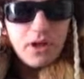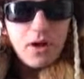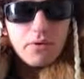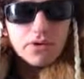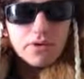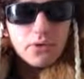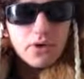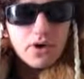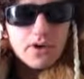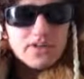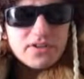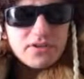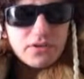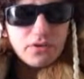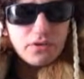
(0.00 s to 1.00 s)
how it
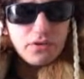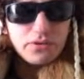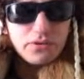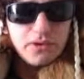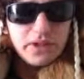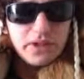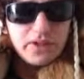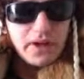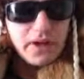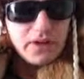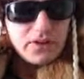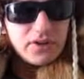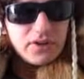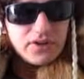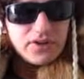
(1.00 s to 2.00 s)
works. You go to the
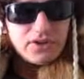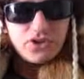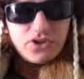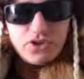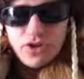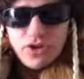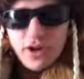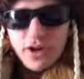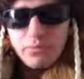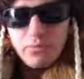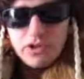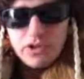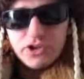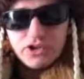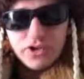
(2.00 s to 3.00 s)
indicators, check
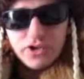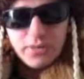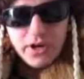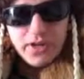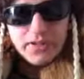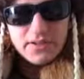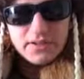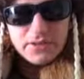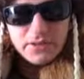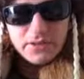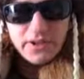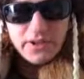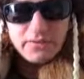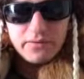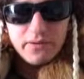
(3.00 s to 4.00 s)
Bollinger Bands, you
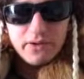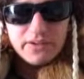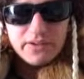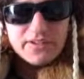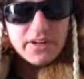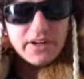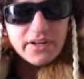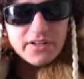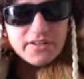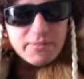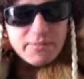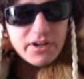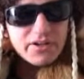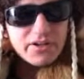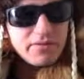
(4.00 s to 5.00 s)
leave all the settings
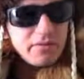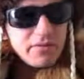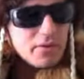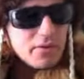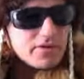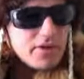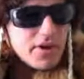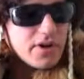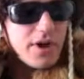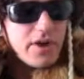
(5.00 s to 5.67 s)
by default.